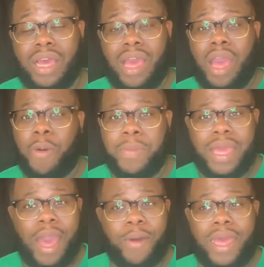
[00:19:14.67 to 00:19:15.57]
helped me
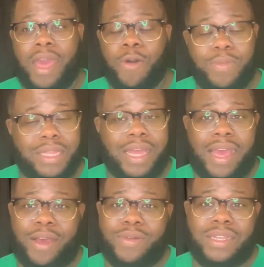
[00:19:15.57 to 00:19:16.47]
out and held me
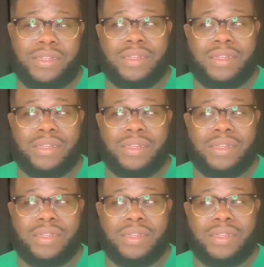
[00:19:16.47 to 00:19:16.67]
down and